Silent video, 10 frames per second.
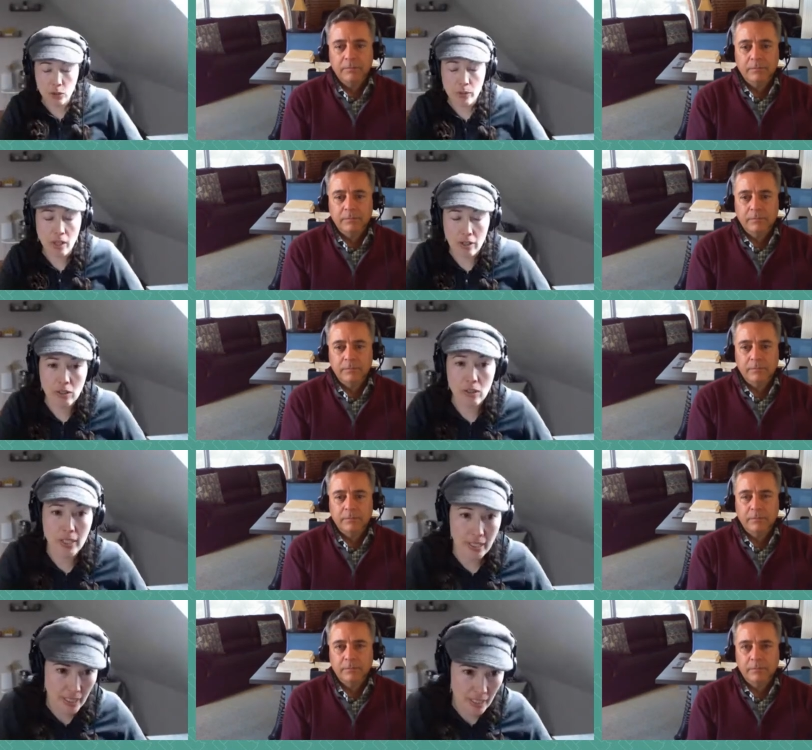Speaker 1: to an article
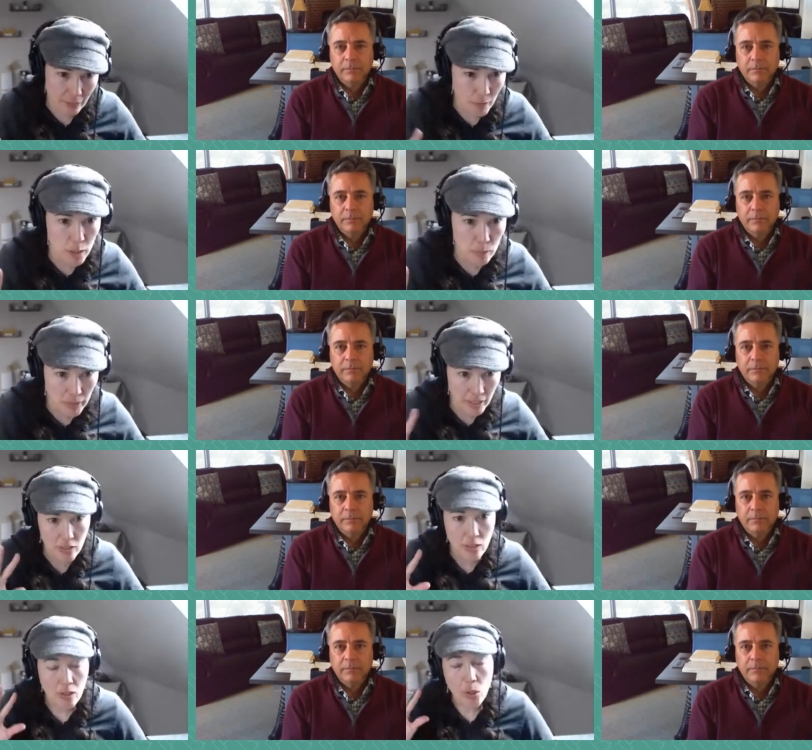that kind of
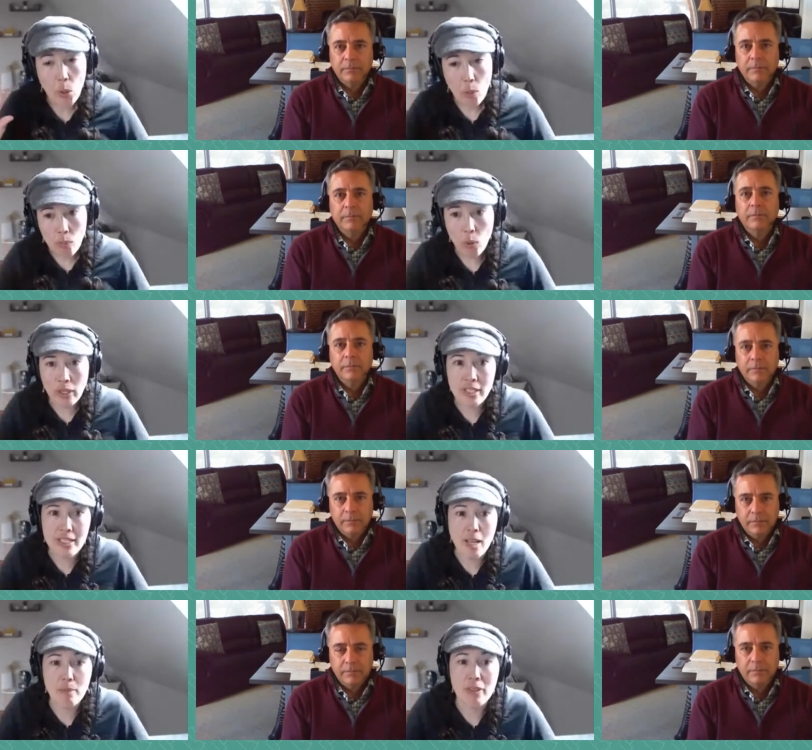explains more in
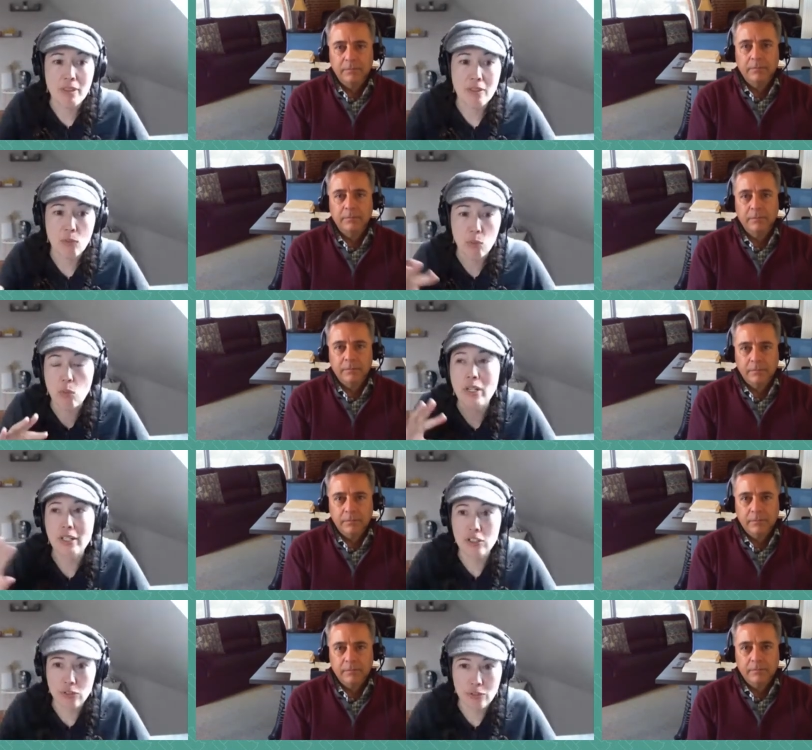depth
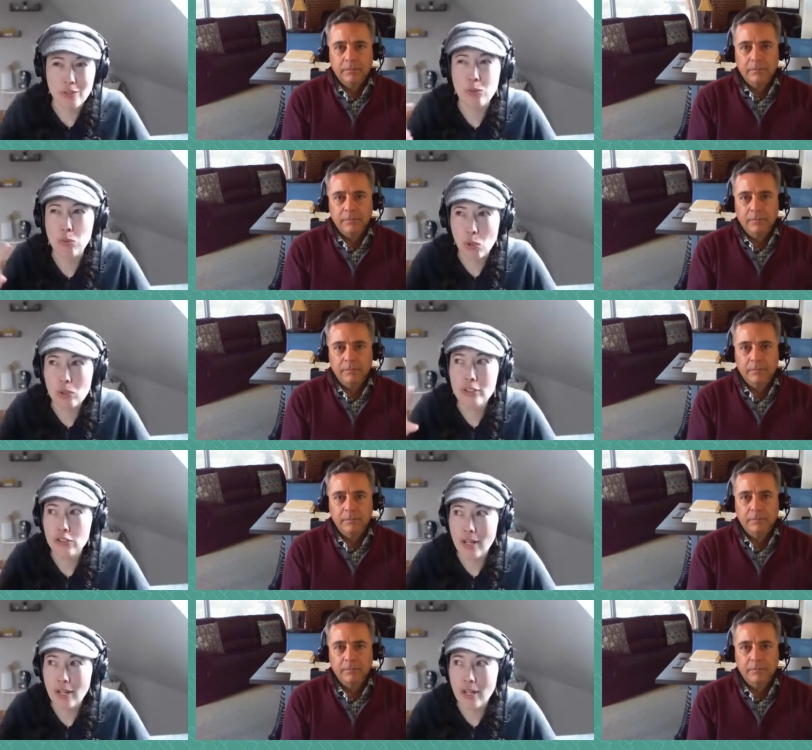what a, the role the